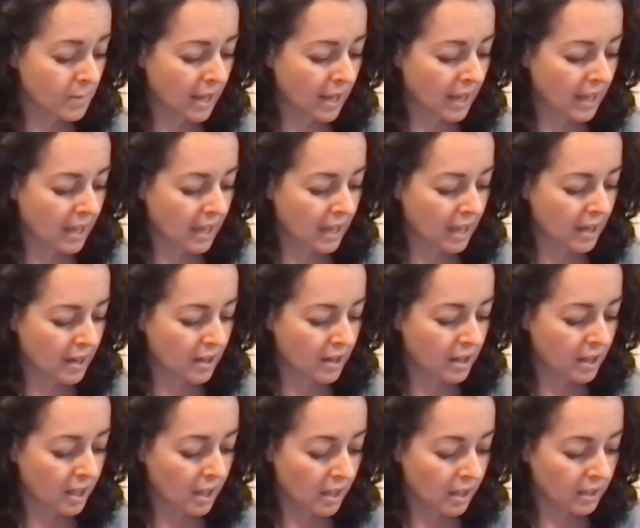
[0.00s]
matter
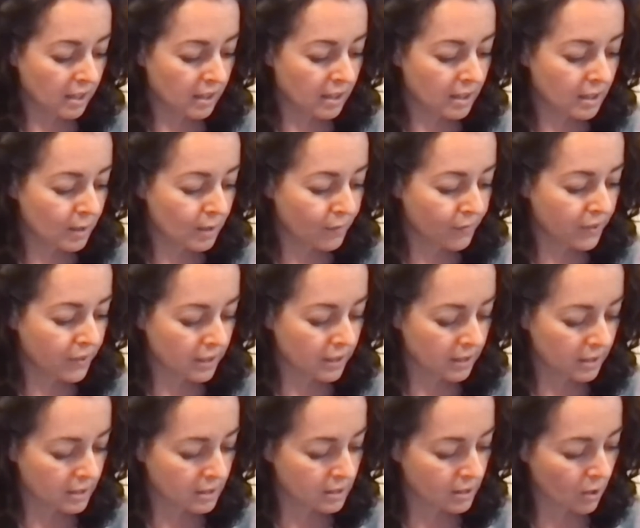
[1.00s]
if
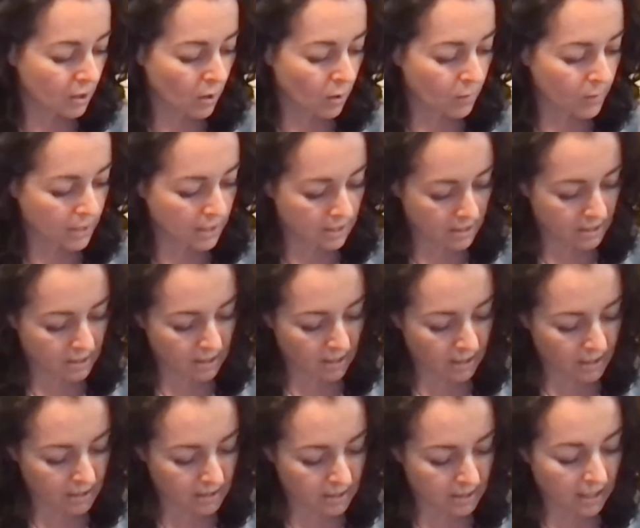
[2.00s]
it don't make
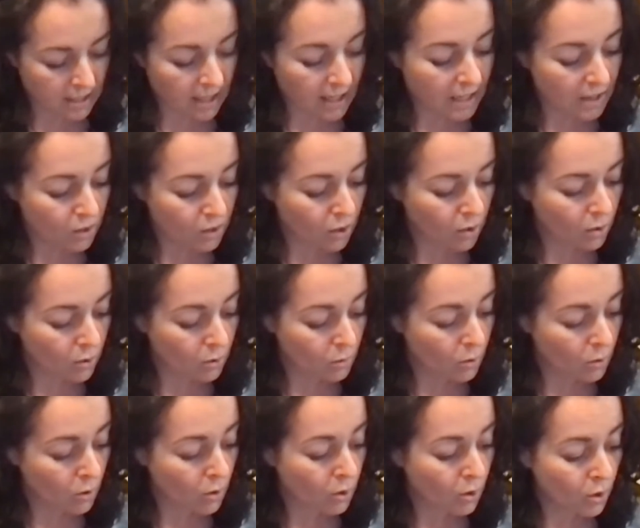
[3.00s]
sense. Get the
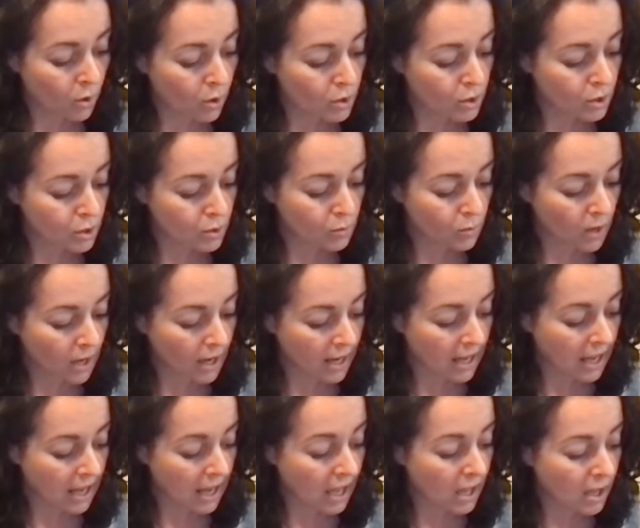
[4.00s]
words right
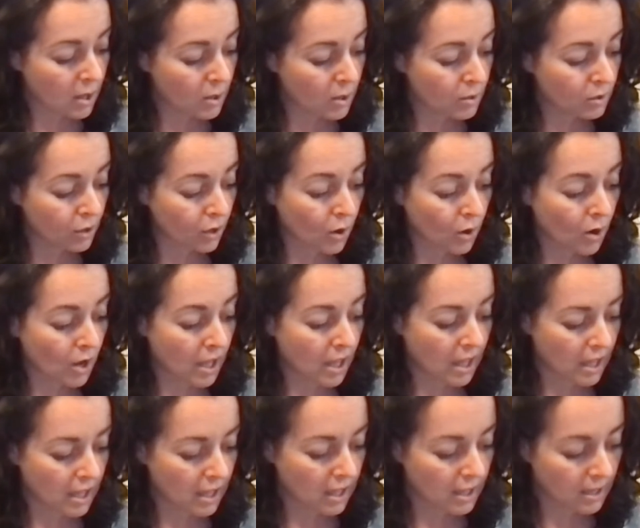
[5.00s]
out of your
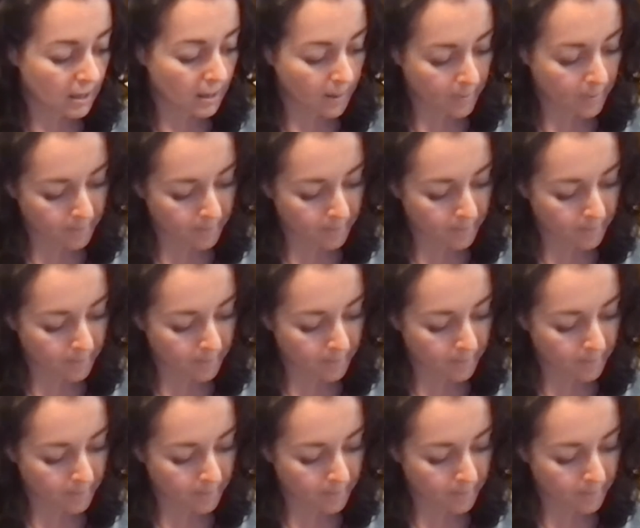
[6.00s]
head.